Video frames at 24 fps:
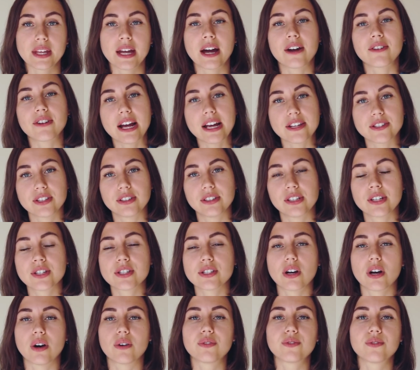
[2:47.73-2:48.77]

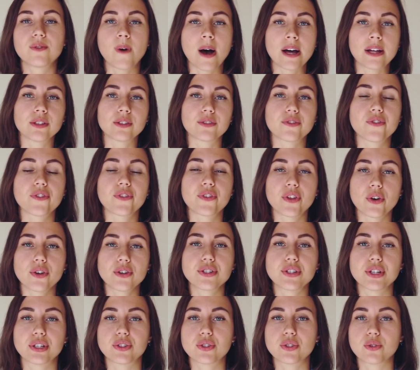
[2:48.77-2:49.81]
Residents of one of
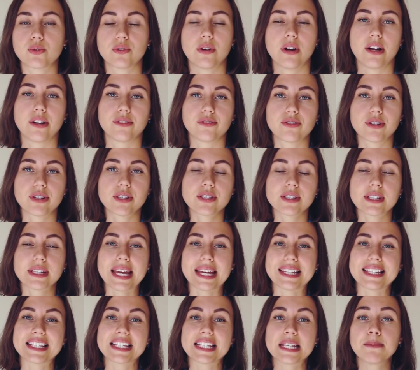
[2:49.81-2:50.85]
32 countries
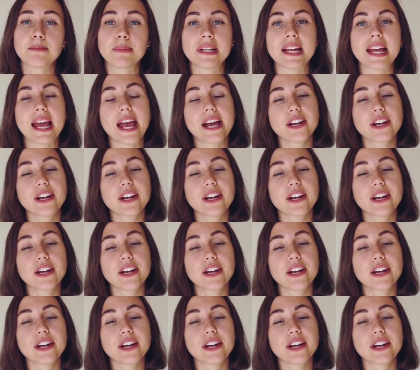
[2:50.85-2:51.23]
can simply